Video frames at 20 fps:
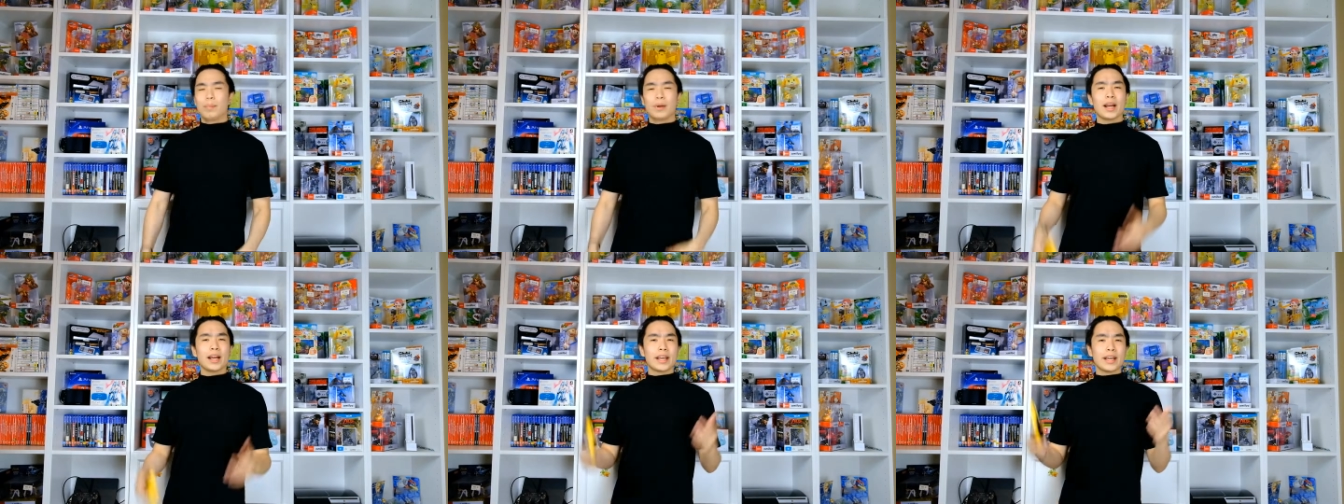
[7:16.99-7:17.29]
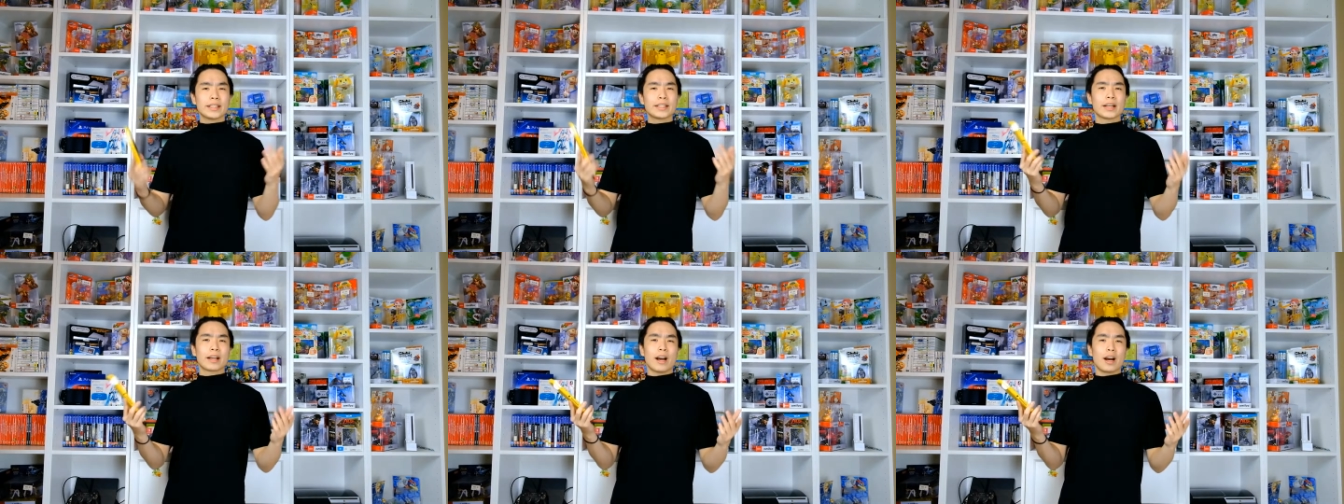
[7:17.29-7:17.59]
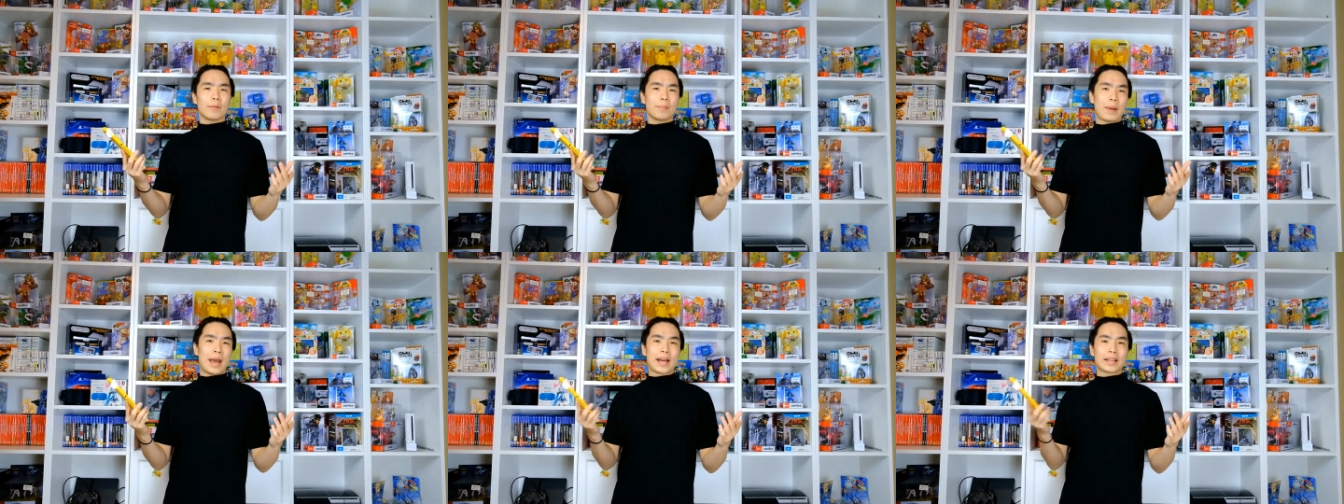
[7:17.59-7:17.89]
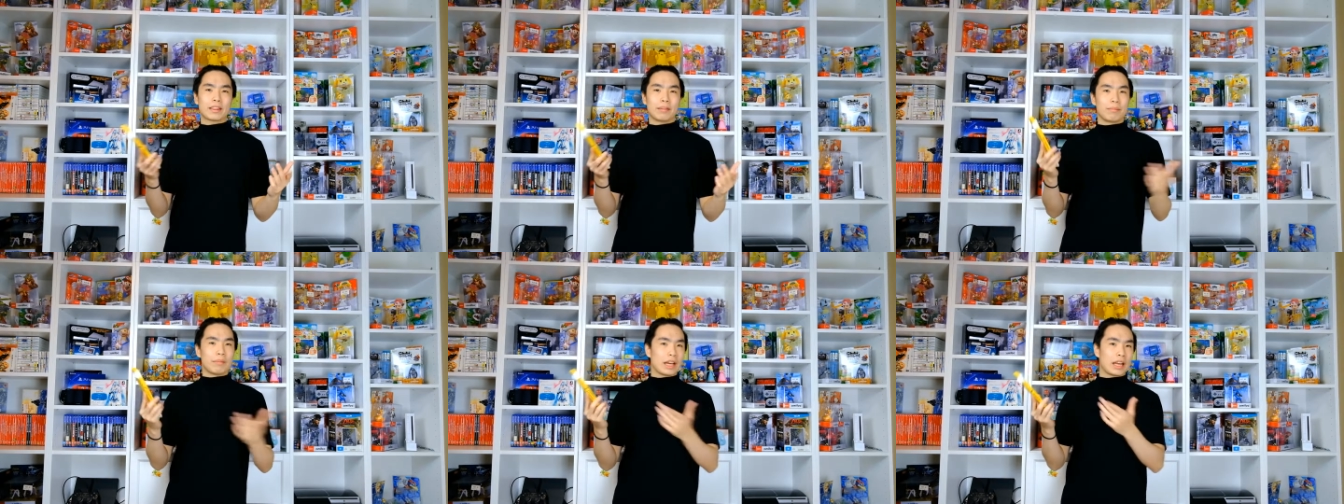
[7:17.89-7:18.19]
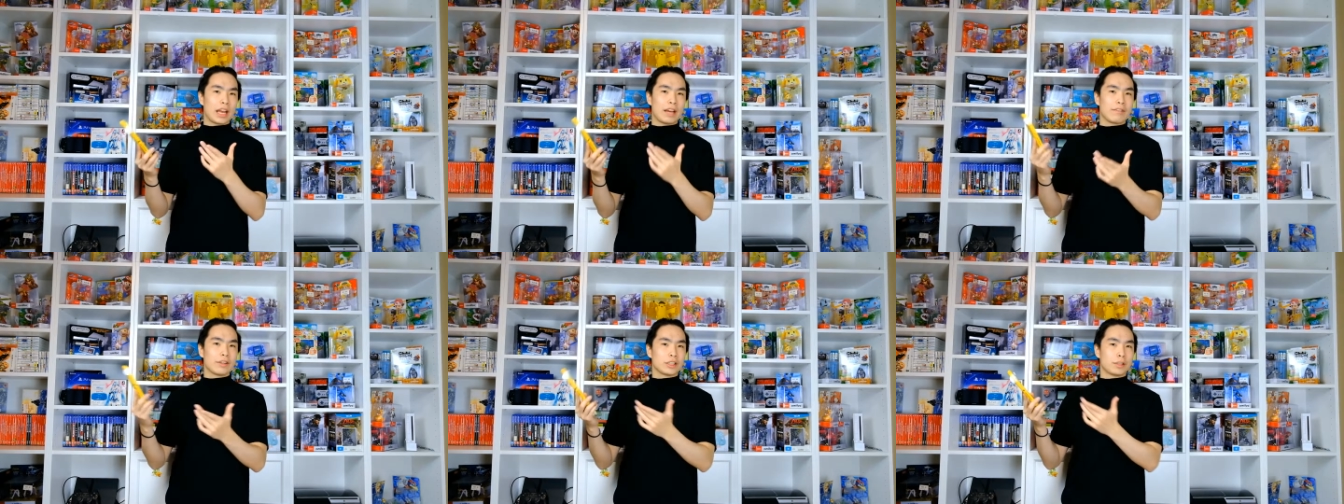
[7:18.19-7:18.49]
But I guess I can't back them,
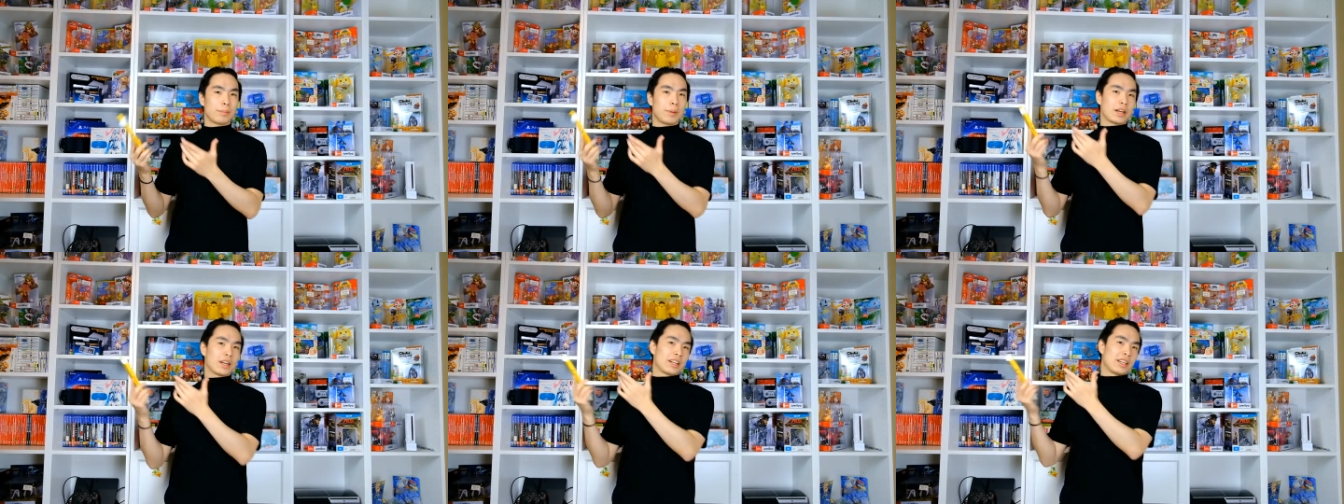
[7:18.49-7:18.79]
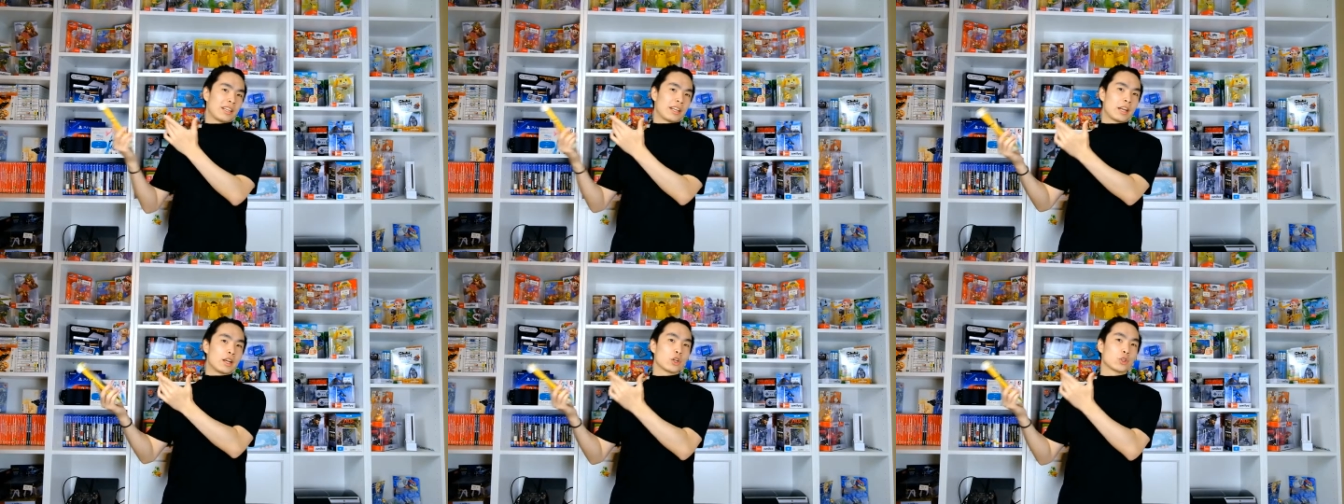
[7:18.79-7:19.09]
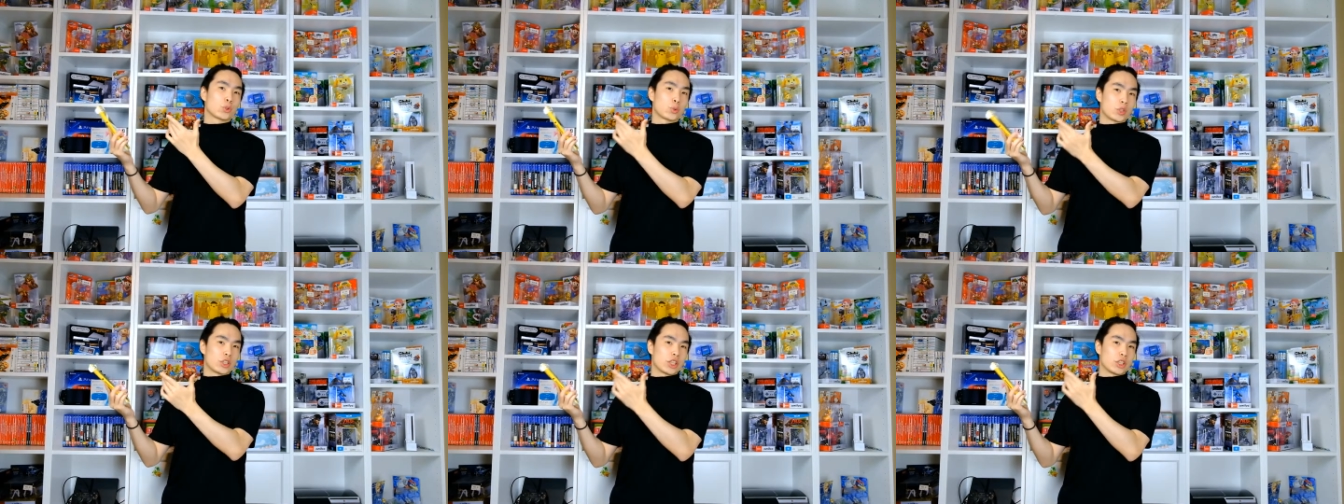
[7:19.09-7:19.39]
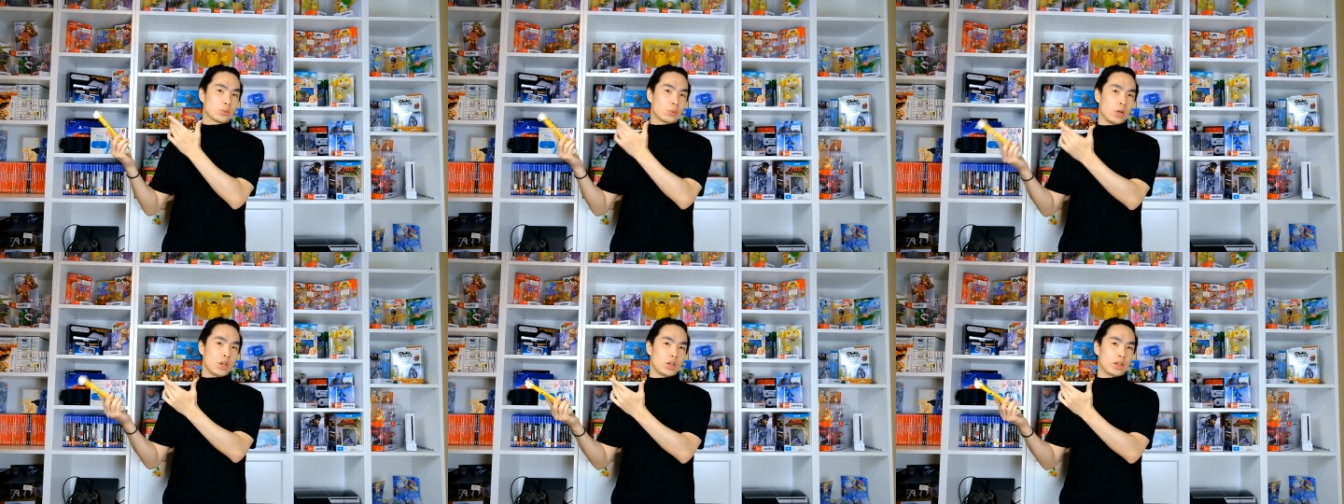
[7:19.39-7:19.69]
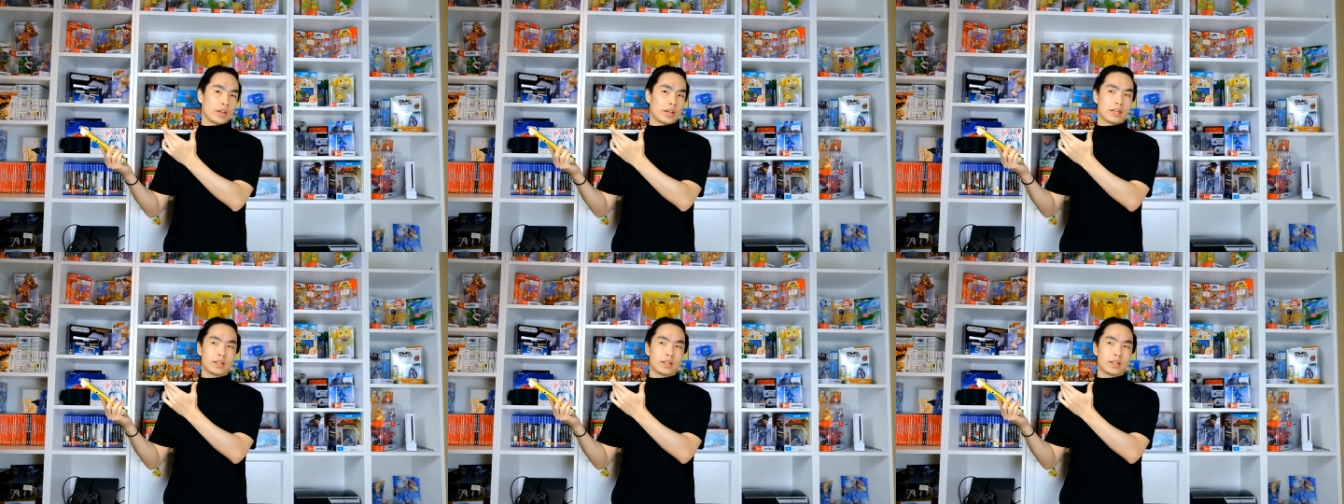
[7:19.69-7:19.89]
they gave us a better Nintendo Switch as well,